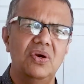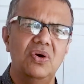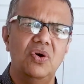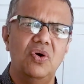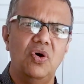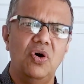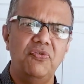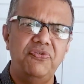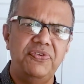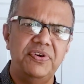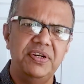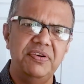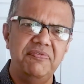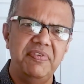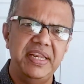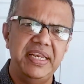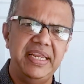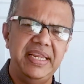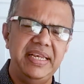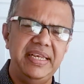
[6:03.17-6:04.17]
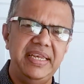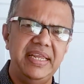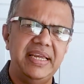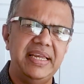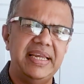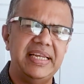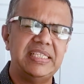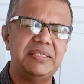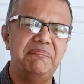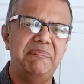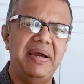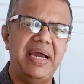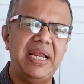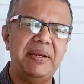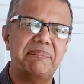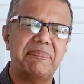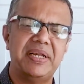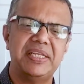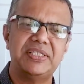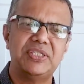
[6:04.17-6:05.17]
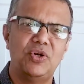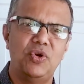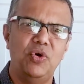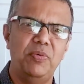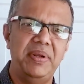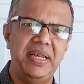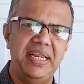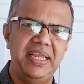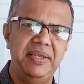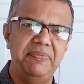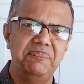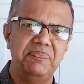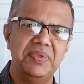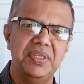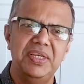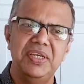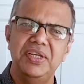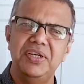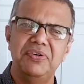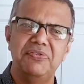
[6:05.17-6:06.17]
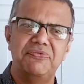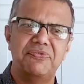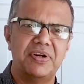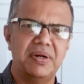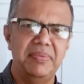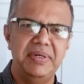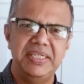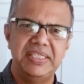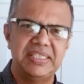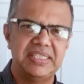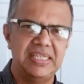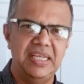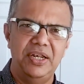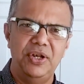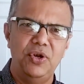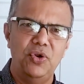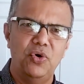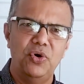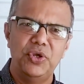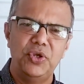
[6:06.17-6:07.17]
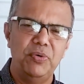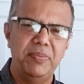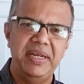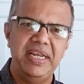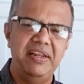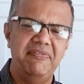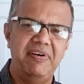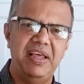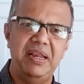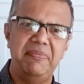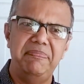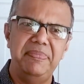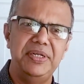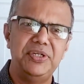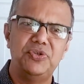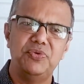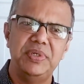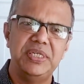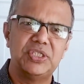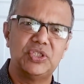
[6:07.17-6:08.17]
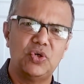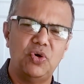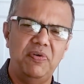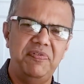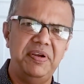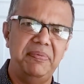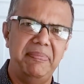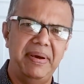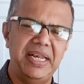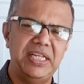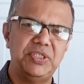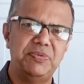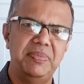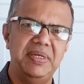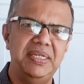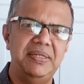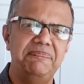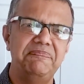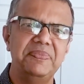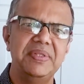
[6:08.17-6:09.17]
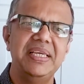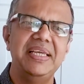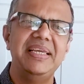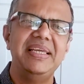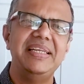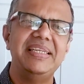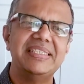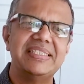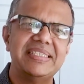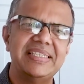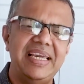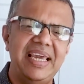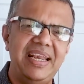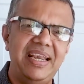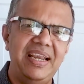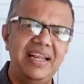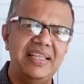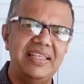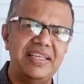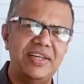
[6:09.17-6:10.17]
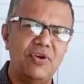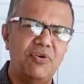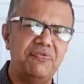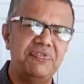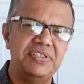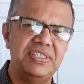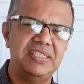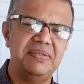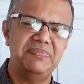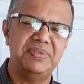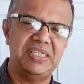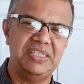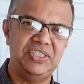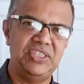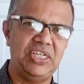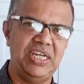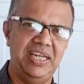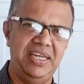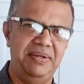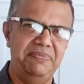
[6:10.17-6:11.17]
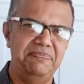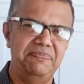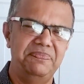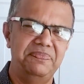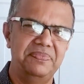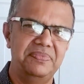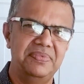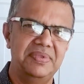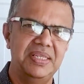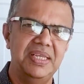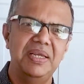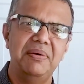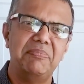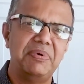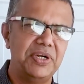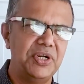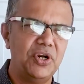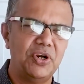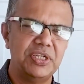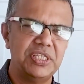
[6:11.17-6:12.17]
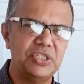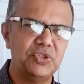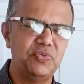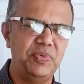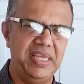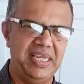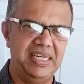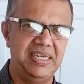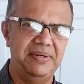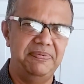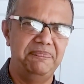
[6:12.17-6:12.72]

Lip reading: Often, when India gets bad press globally, from its low human development to its COVID management, it is Kerala that offers some sunshine. But not this week.